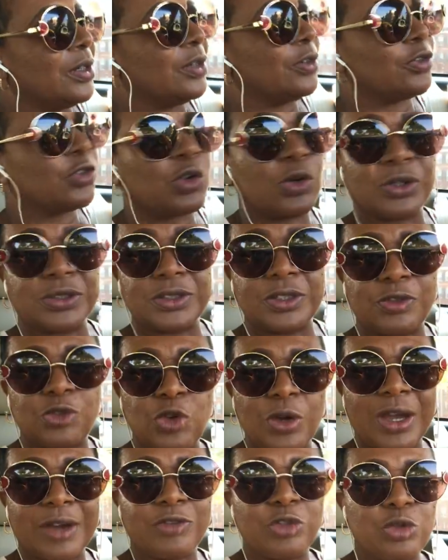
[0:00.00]
Of course, if
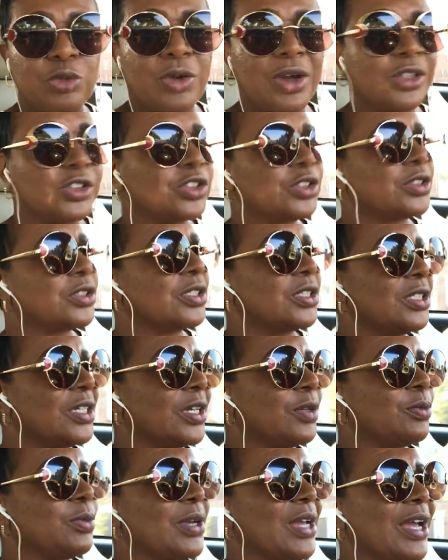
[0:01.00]
you haven't registered
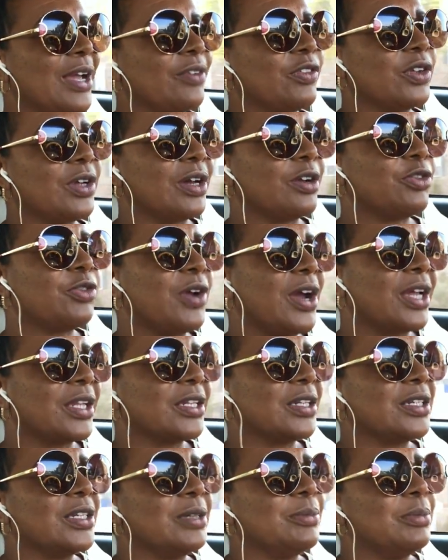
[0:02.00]
yet, we're having our
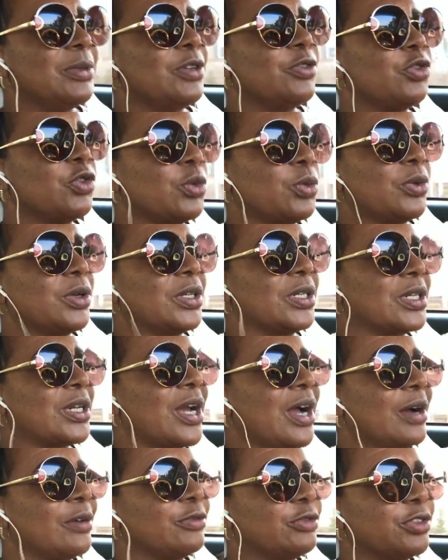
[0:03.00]
Finally Me For Real
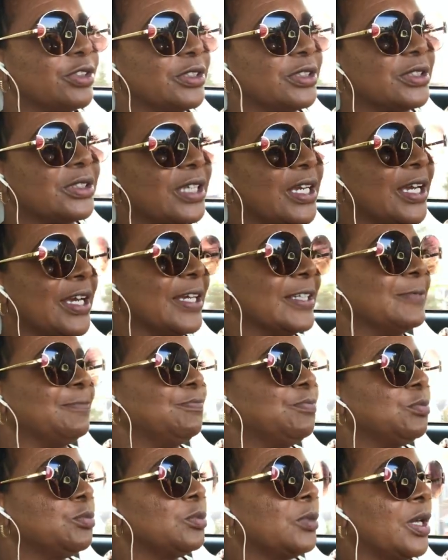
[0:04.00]
conference. And
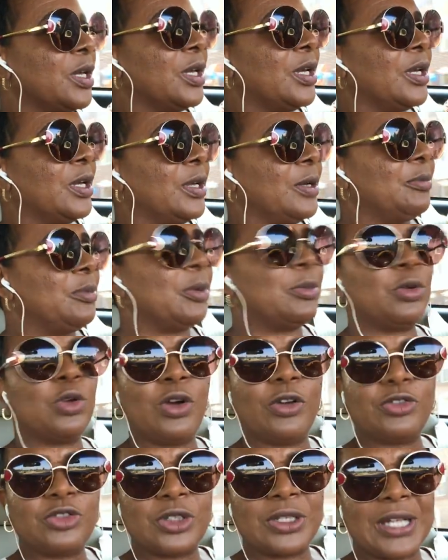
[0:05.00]
people
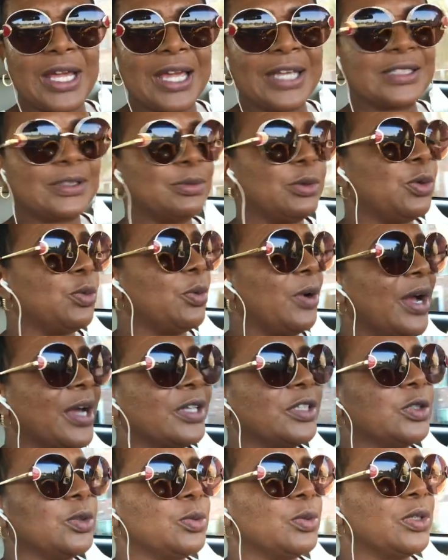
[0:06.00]
often ask me, why
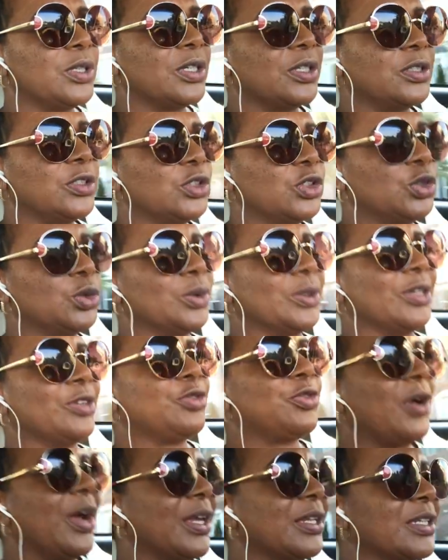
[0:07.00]
in the world are you doing a
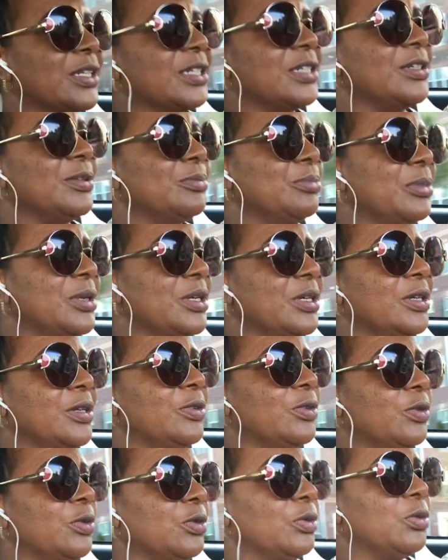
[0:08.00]
Finally
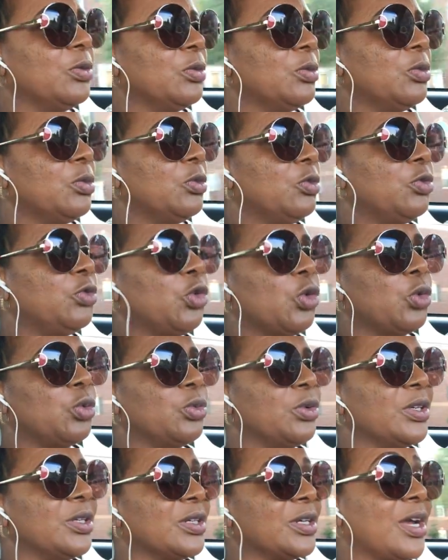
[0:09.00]
Me For
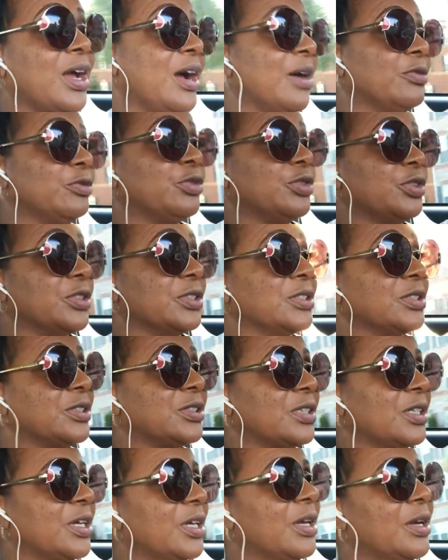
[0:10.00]
Real
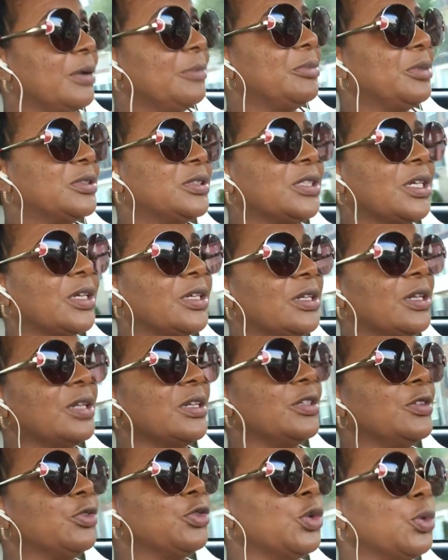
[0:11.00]
conference,
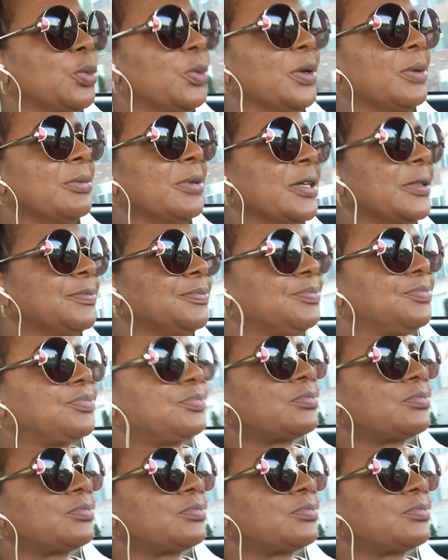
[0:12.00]
particularly for women?